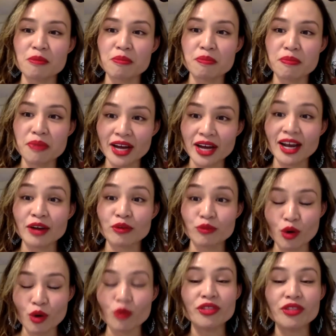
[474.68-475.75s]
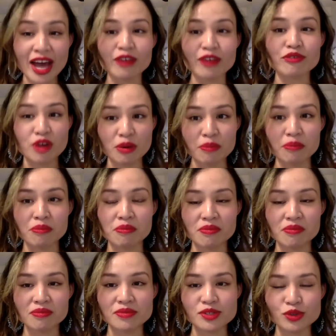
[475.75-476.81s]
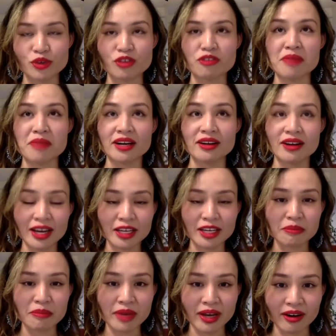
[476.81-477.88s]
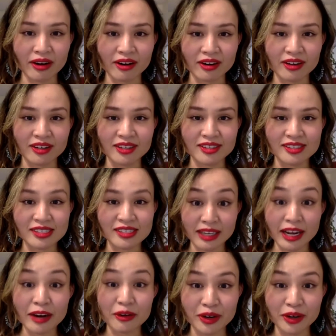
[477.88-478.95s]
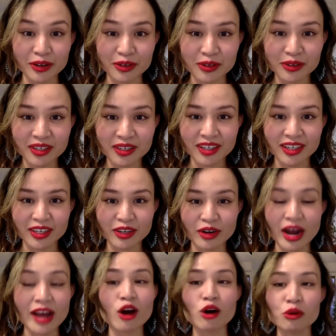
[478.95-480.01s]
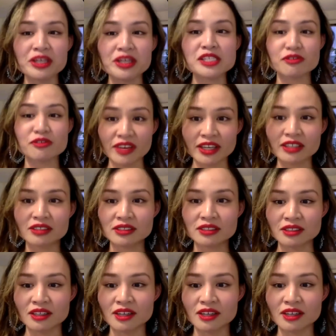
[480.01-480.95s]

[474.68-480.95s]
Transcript: But I wrote that from sort of my nightmare scenario. You know, I always feel